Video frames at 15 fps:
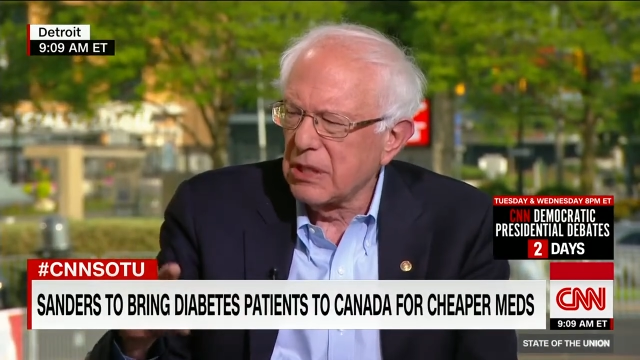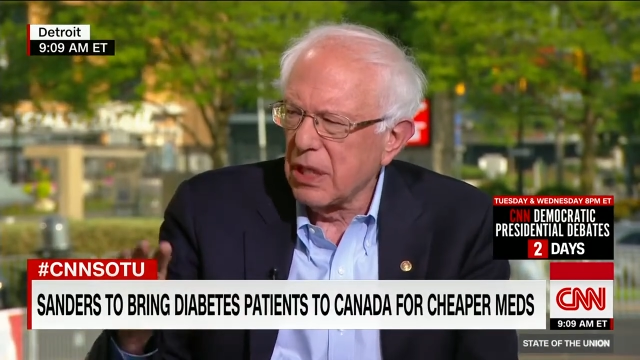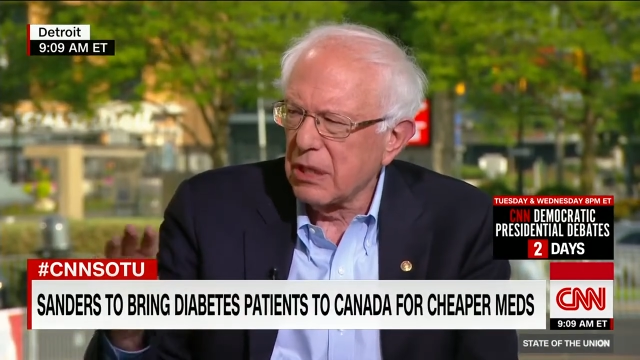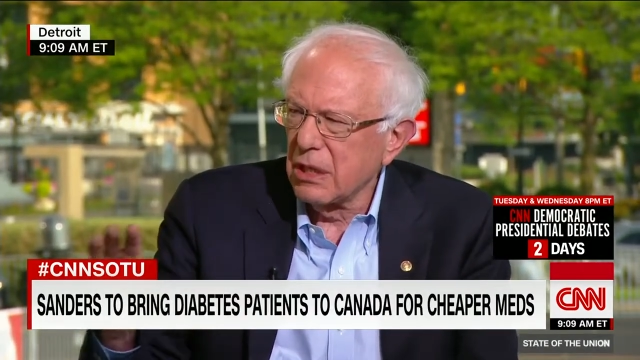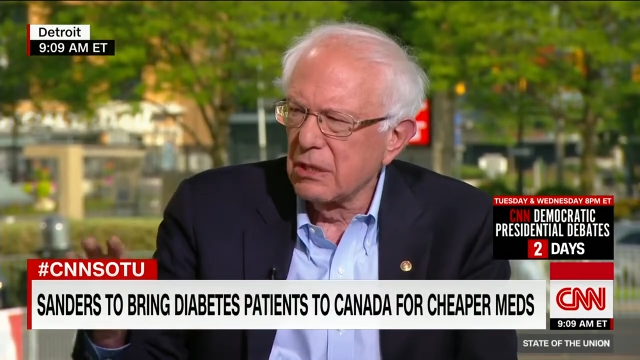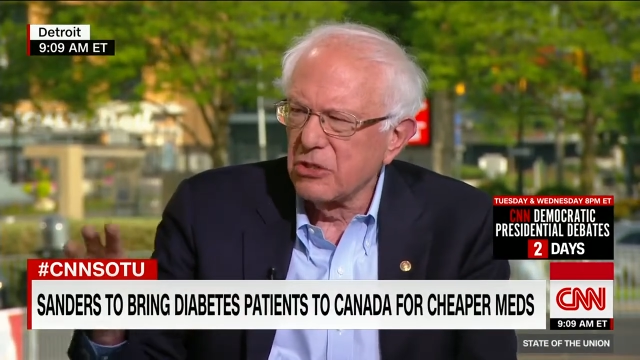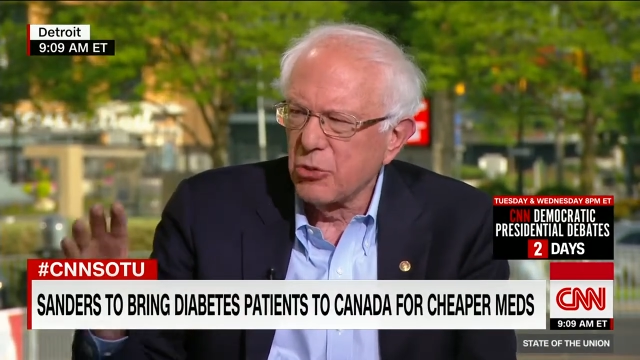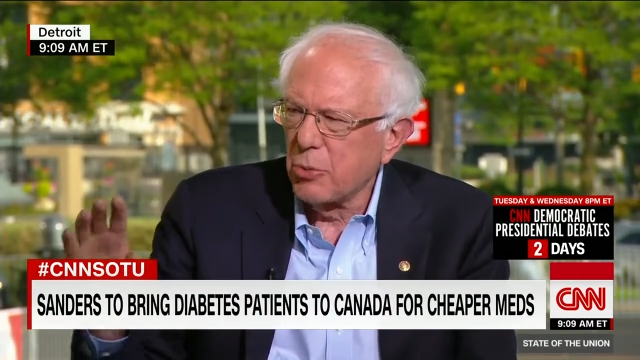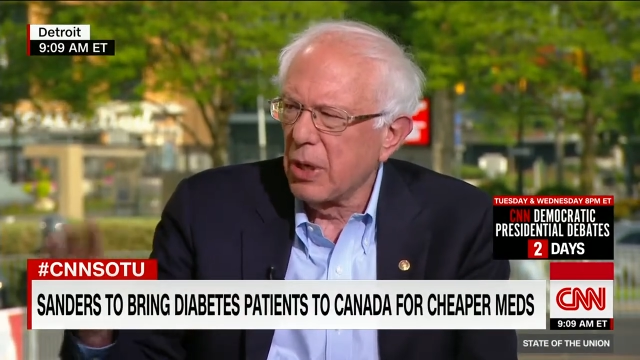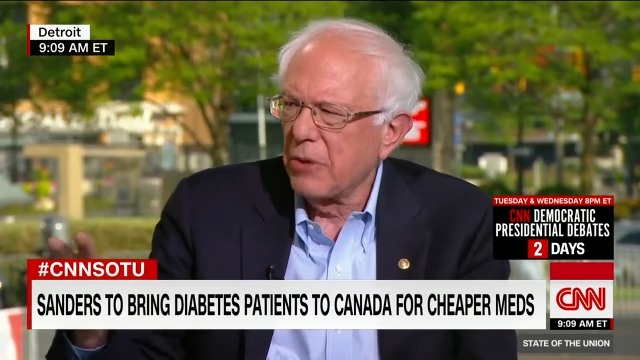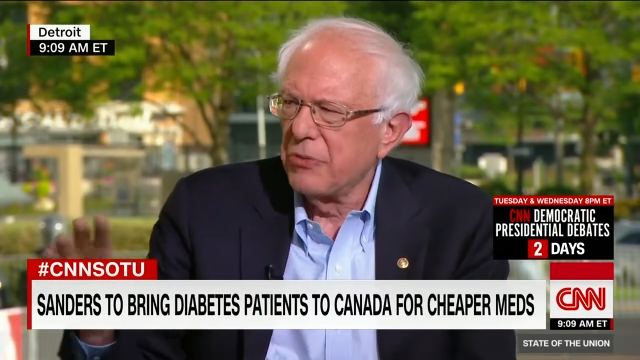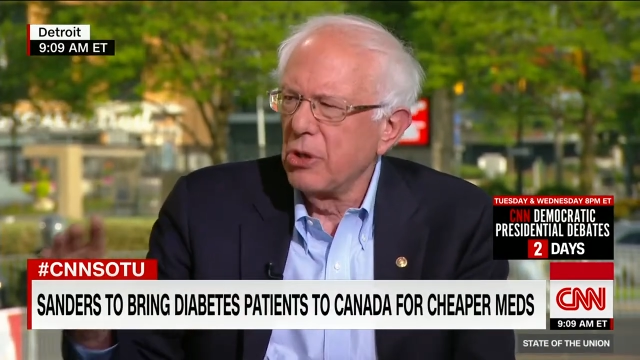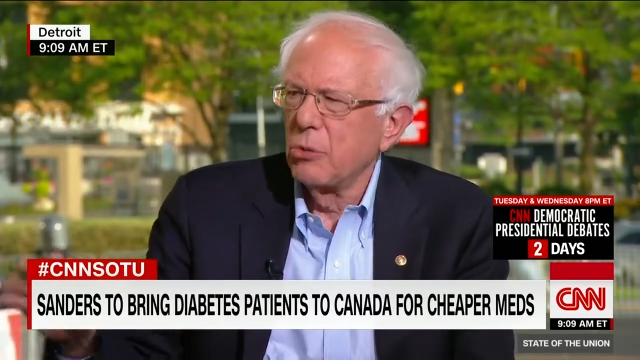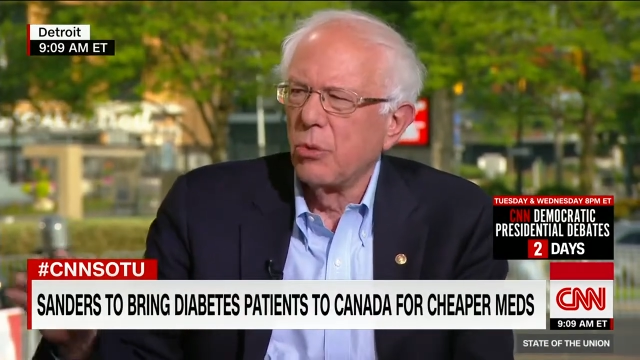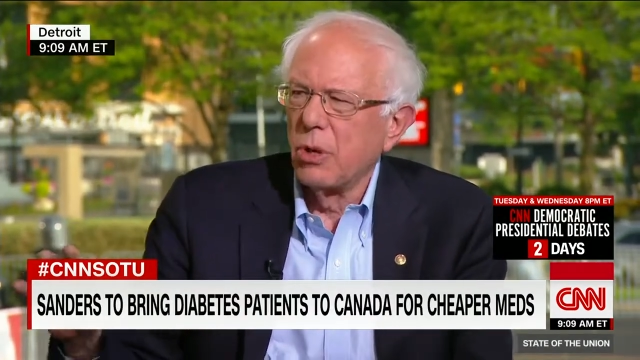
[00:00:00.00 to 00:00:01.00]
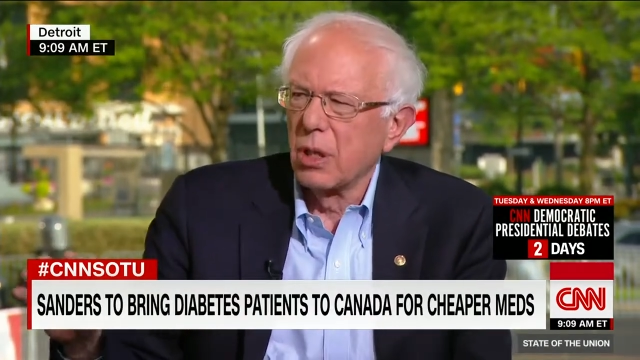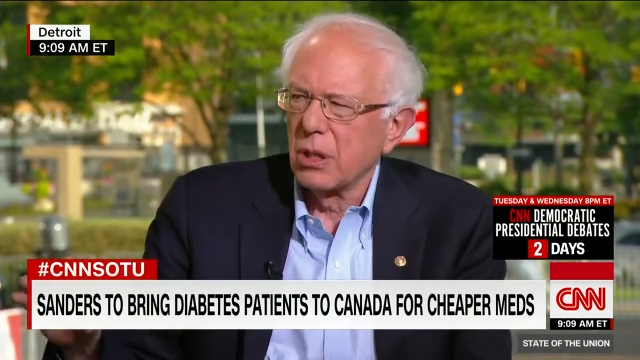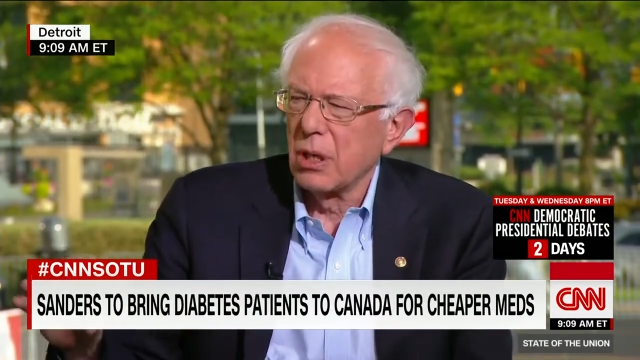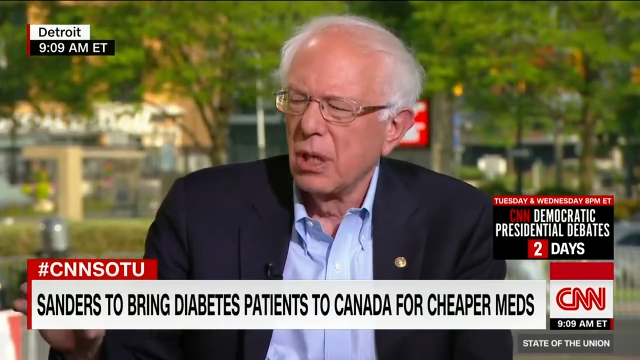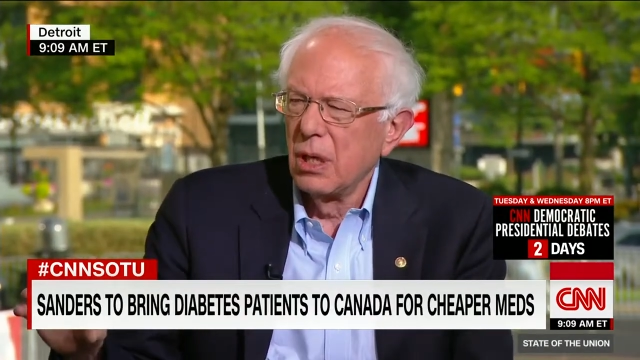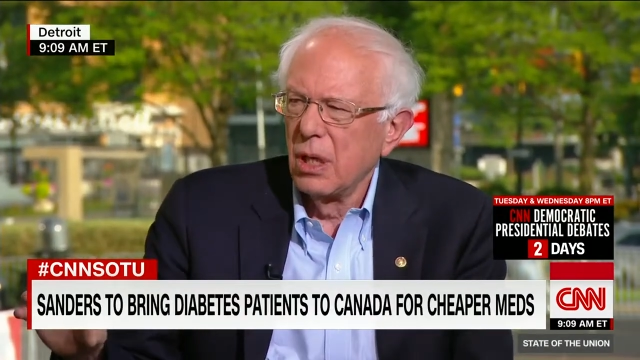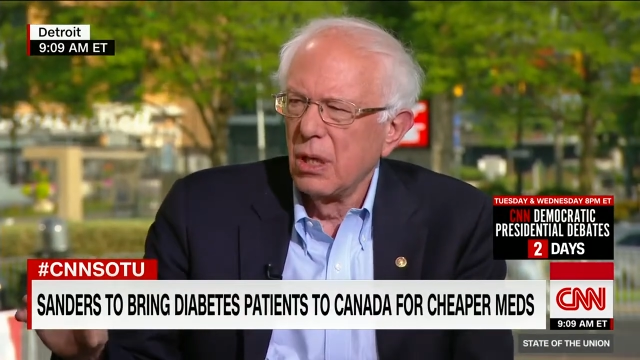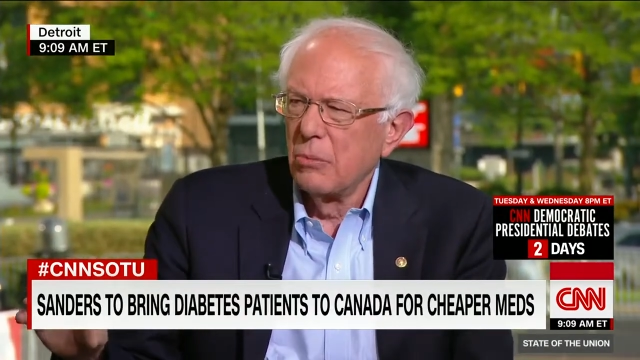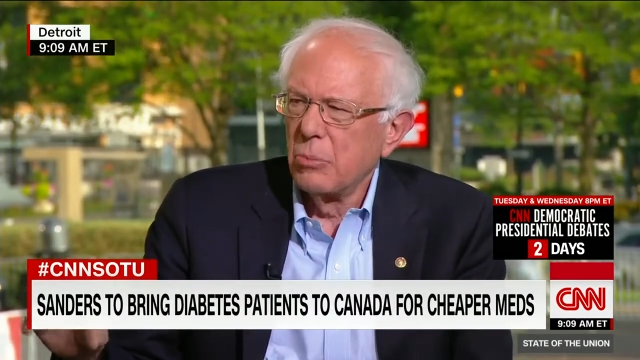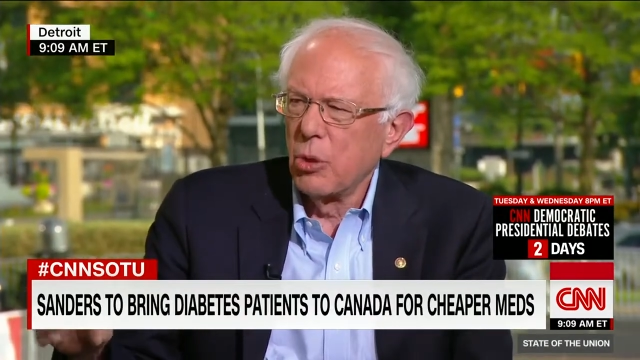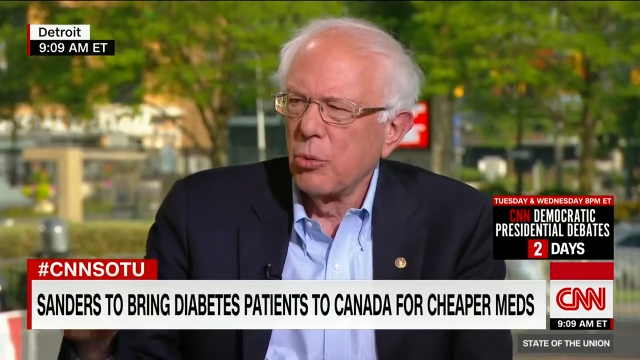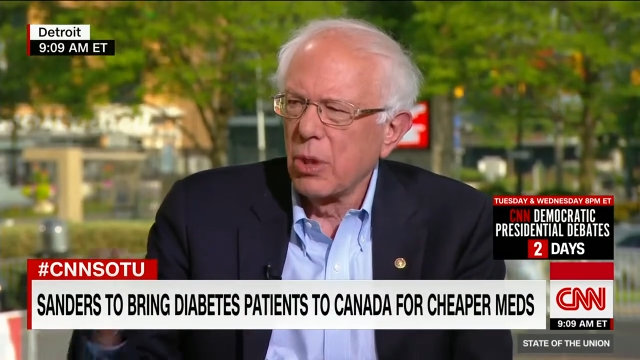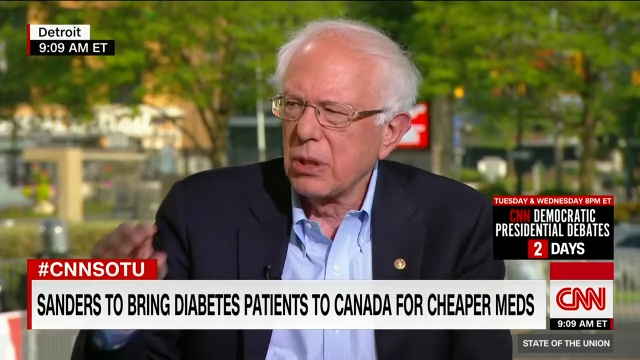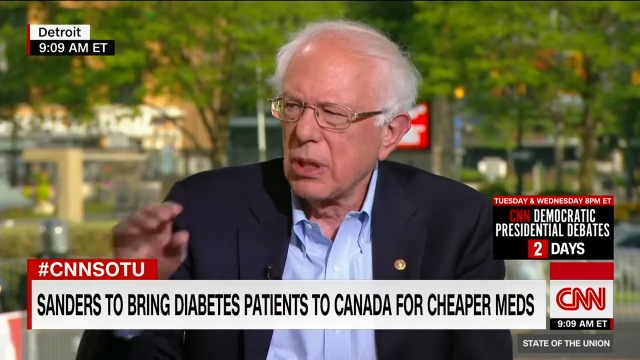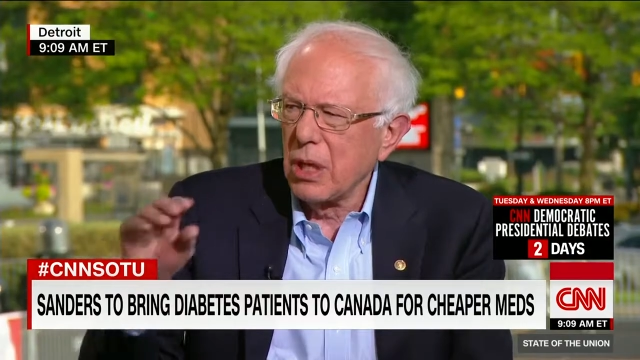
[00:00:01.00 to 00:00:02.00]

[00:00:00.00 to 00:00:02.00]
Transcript: executives whatever you want. But